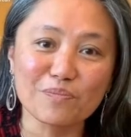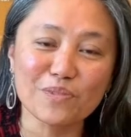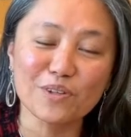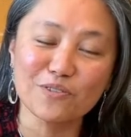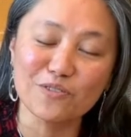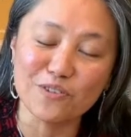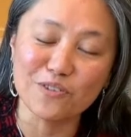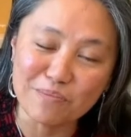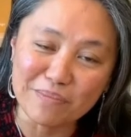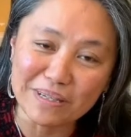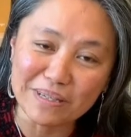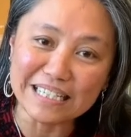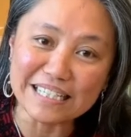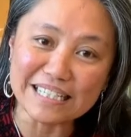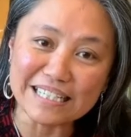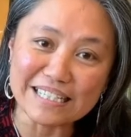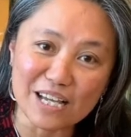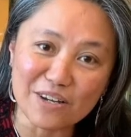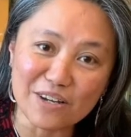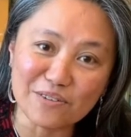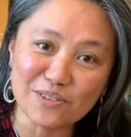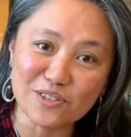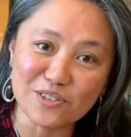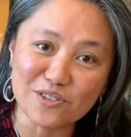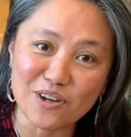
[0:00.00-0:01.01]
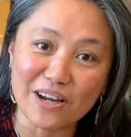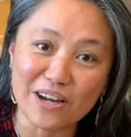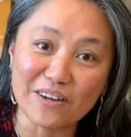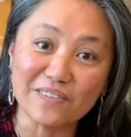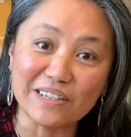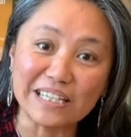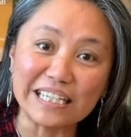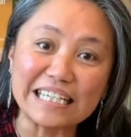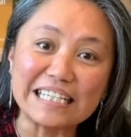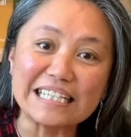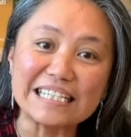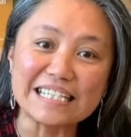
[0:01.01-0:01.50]
For me, as I was
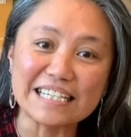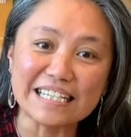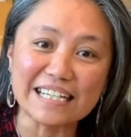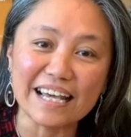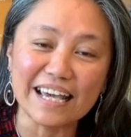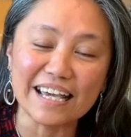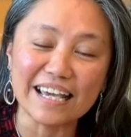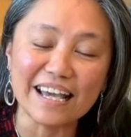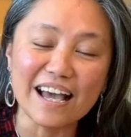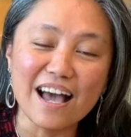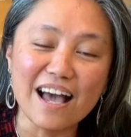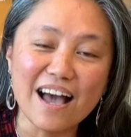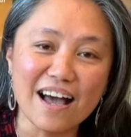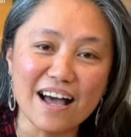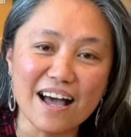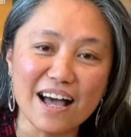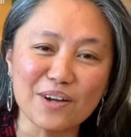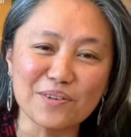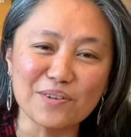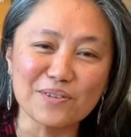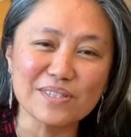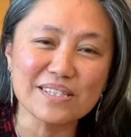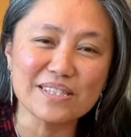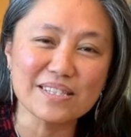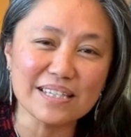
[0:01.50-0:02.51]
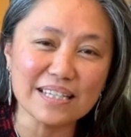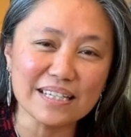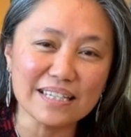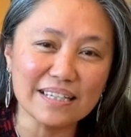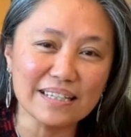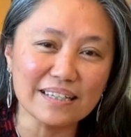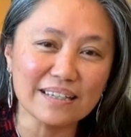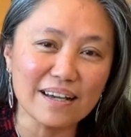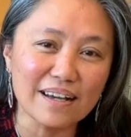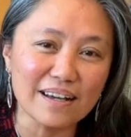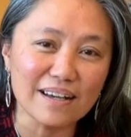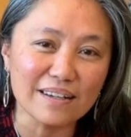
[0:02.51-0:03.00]
driving in today, I was
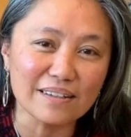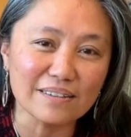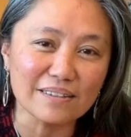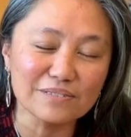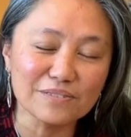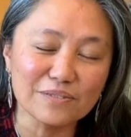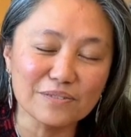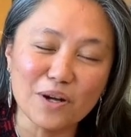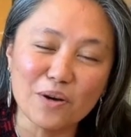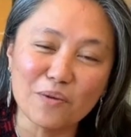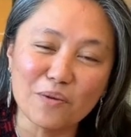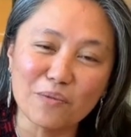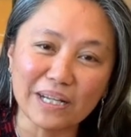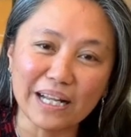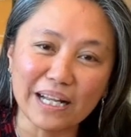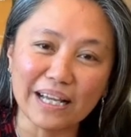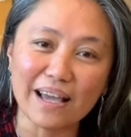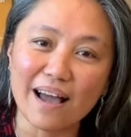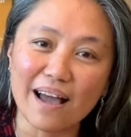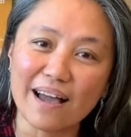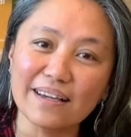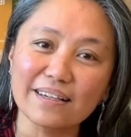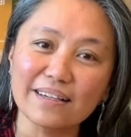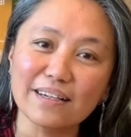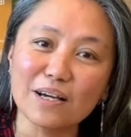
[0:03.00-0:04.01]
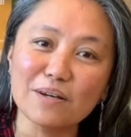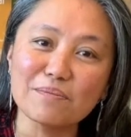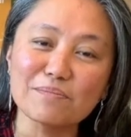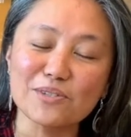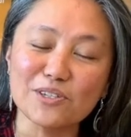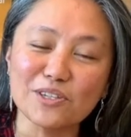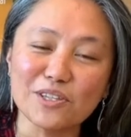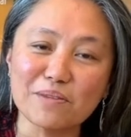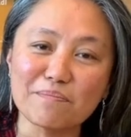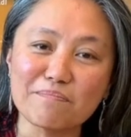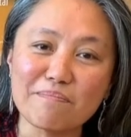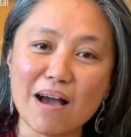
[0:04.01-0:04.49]
thinking of when I hike up to
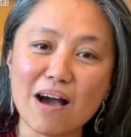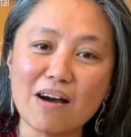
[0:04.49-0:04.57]
the